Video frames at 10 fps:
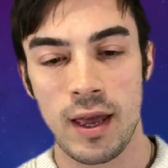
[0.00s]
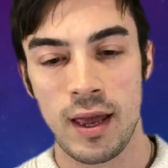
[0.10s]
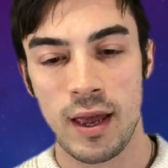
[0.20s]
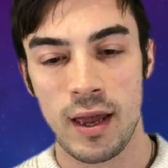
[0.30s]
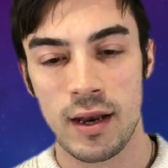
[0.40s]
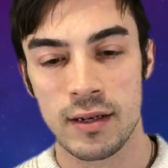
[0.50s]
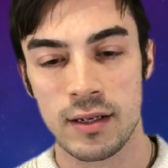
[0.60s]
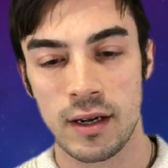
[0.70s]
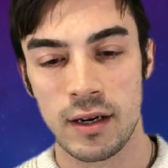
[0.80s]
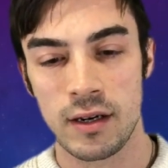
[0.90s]

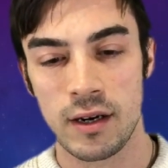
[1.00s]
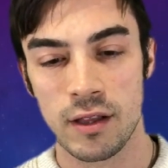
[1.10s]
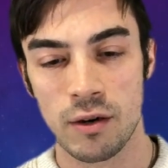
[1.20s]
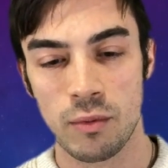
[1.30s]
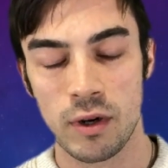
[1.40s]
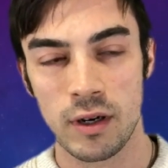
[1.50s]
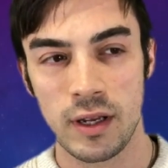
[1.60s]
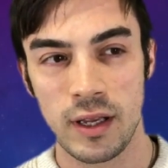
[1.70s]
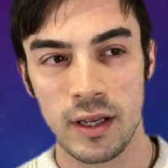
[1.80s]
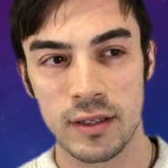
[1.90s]
And another
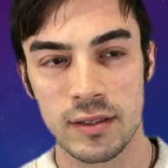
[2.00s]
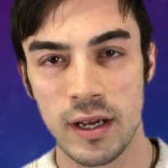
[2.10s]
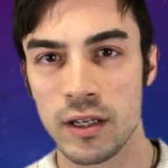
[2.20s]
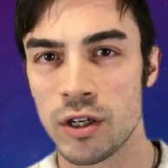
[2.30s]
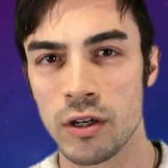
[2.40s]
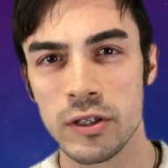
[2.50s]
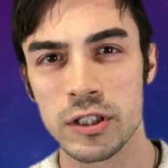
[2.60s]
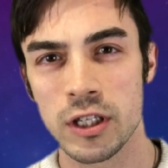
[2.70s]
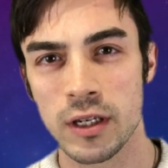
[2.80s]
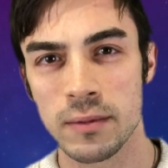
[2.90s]
one is
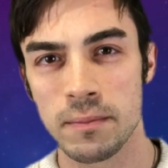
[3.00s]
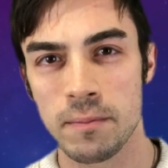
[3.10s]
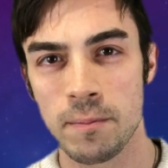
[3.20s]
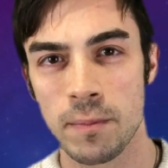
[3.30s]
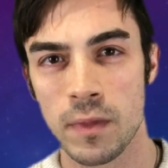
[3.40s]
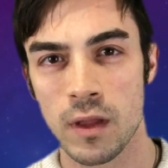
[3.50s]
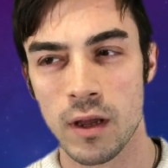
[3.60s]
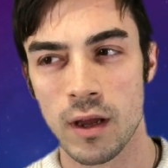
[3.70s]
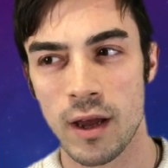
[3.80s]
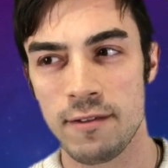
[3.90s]
encouraging.
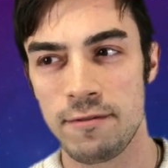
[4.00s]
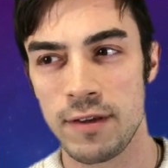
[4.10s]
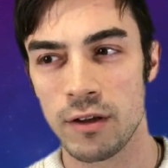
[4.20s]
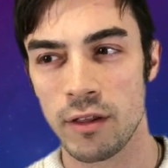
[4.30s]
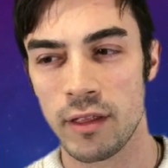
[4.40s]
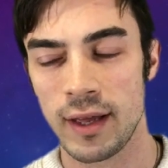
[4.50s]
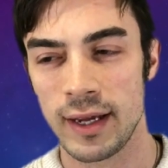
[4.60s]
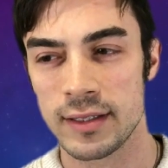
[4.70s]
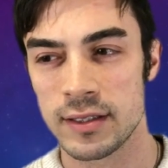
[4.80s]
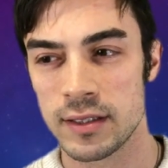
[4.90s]
I feel
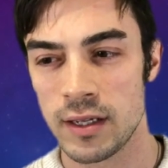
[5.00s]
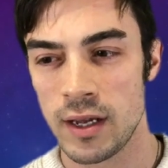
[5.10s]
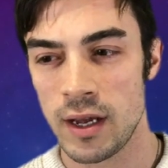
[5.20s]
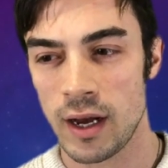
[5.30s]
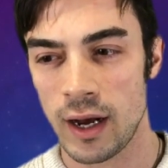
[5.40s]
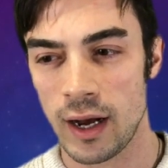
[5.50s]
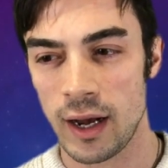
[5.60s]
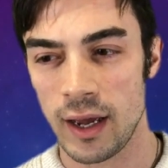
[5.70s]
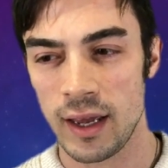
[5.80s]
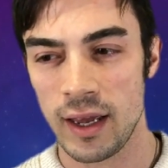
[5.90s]
that
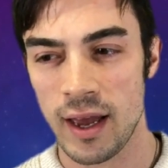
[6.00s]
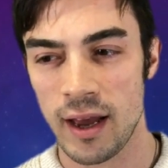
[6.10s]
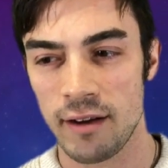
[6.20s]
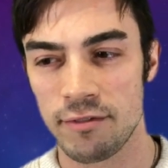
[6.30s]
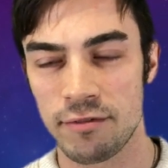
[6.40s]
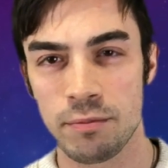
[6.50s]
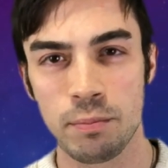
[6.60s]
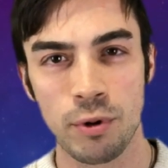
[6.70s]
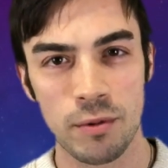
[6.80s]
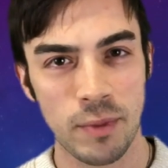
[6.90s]
I have
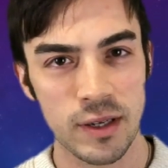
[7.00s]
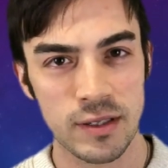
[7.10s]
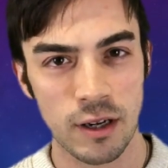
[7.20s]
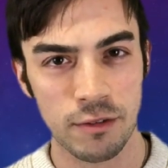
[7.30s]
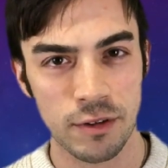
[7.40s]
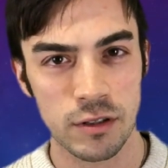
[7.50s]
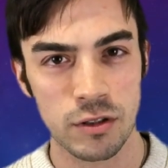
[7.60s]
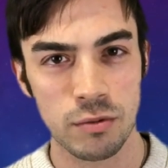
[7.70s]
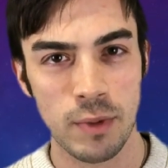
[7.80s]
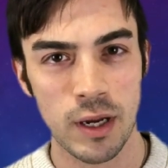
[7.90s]
put myself
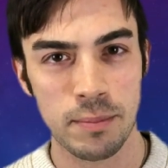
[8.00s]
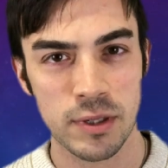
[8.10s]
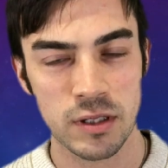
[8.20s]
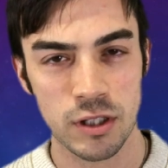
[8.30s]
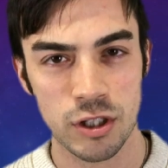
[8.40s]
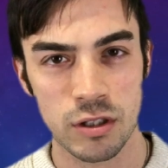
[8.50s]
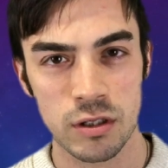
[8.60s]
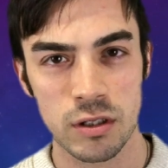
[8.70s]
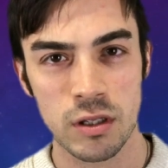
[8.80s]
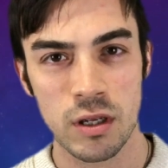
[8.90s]
into many
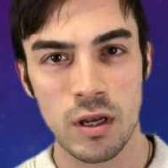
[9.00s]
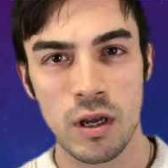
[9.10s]
positions